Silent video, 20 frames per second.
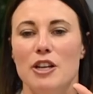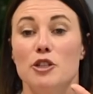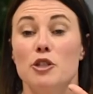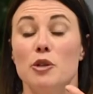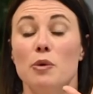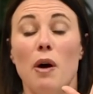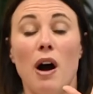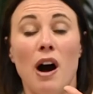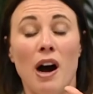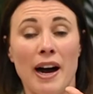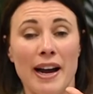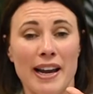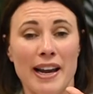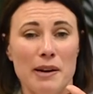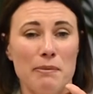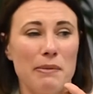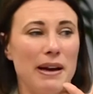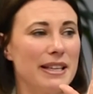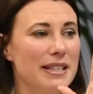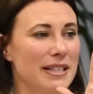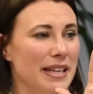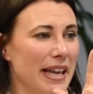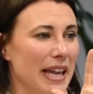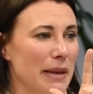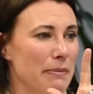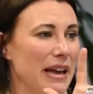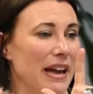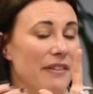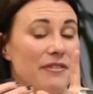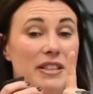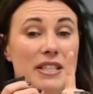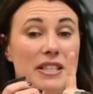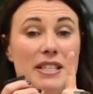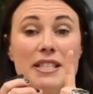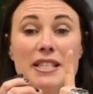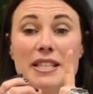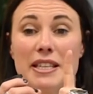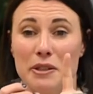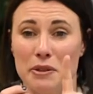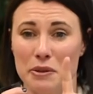Do I and my team have the
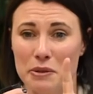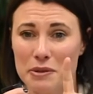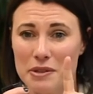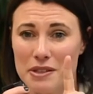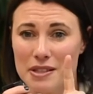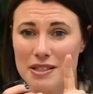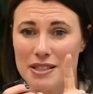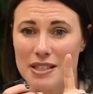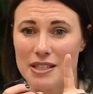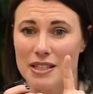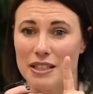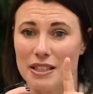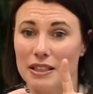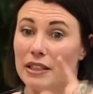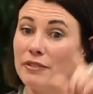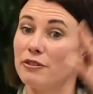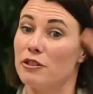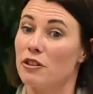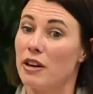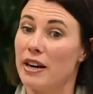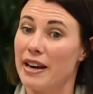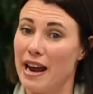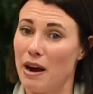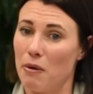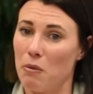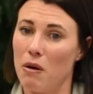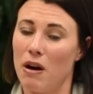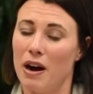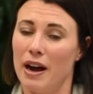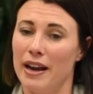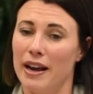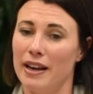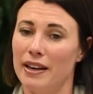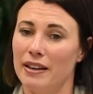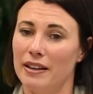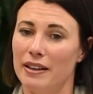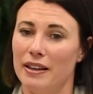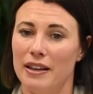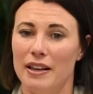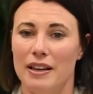skills to deliver on our
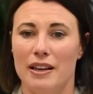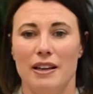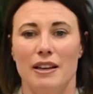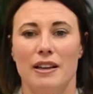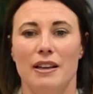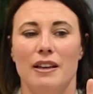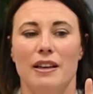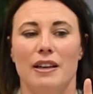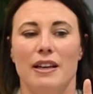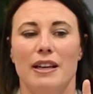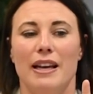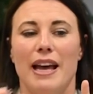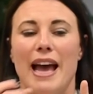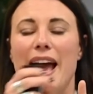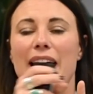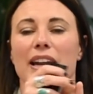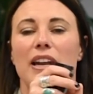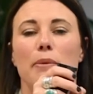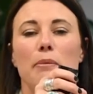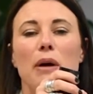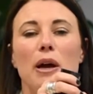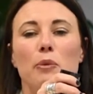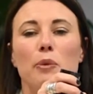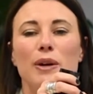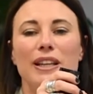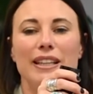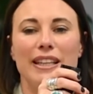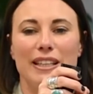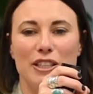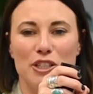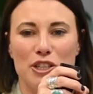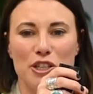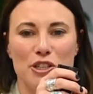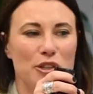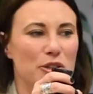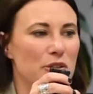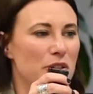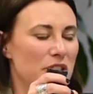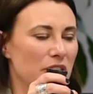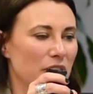why? And am I willing to
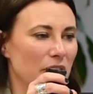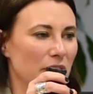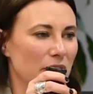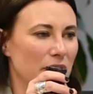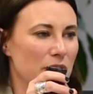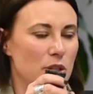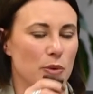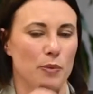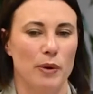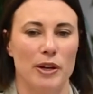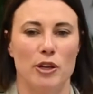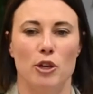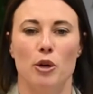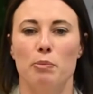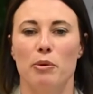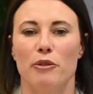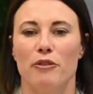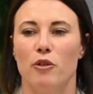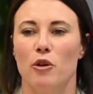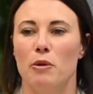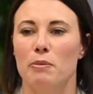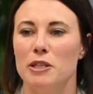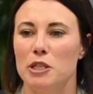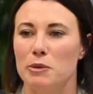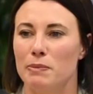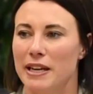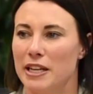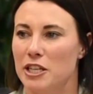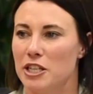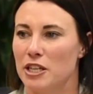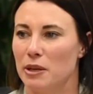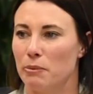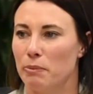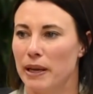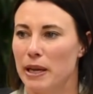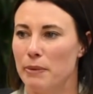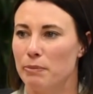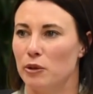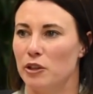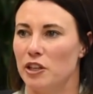do so? So when you're performance managing
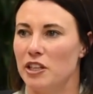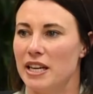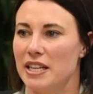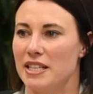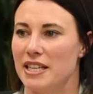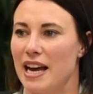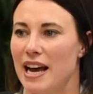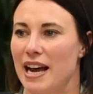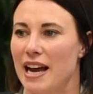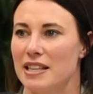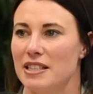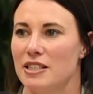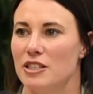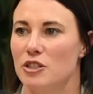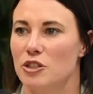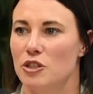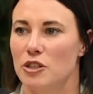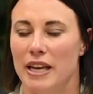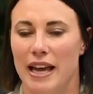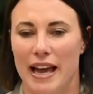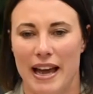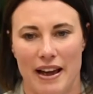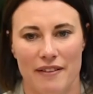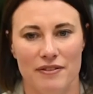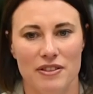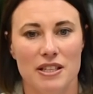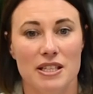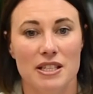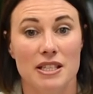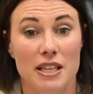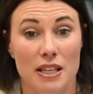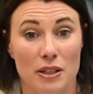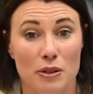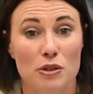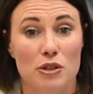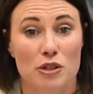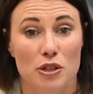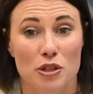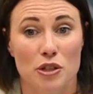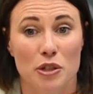people, you need to ask, do they have the
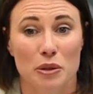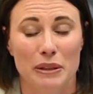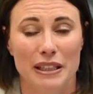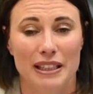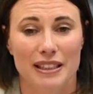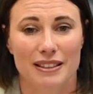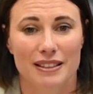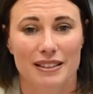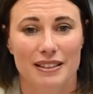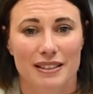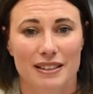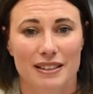skills to do it?